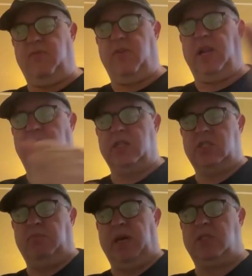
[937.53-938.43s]

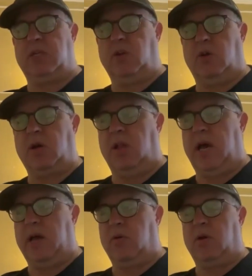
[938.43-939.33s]
finance based on your mm-hmm.
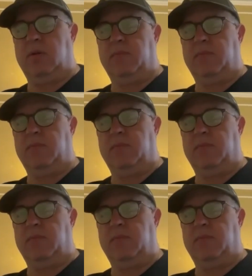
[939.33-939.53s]
collateral.